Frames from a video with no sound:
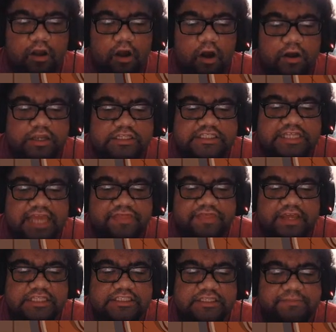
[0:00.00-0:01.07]
Honestly, I
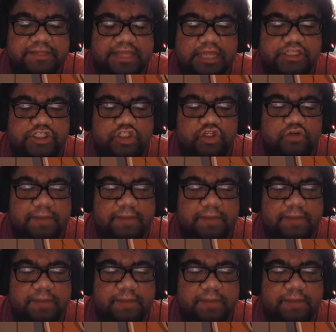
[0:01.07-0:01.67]
think it's something I should do